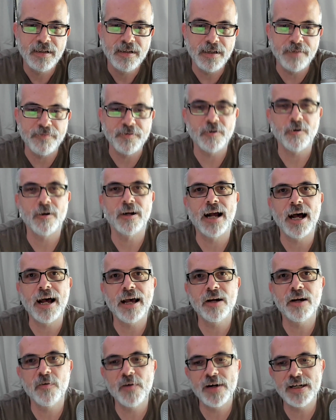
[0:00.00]
If you're on
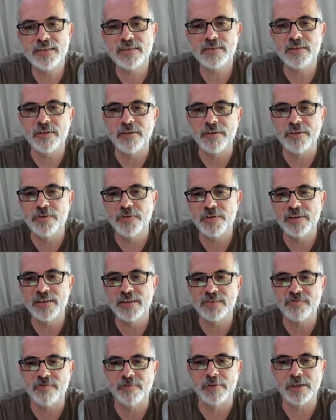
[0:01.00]
iOS or you're doing
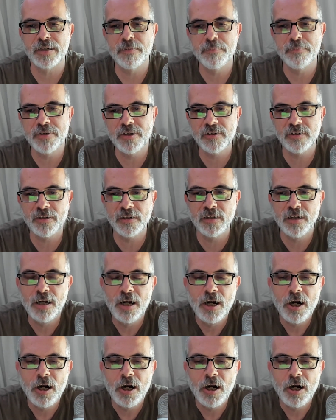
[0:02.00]
this from a computer,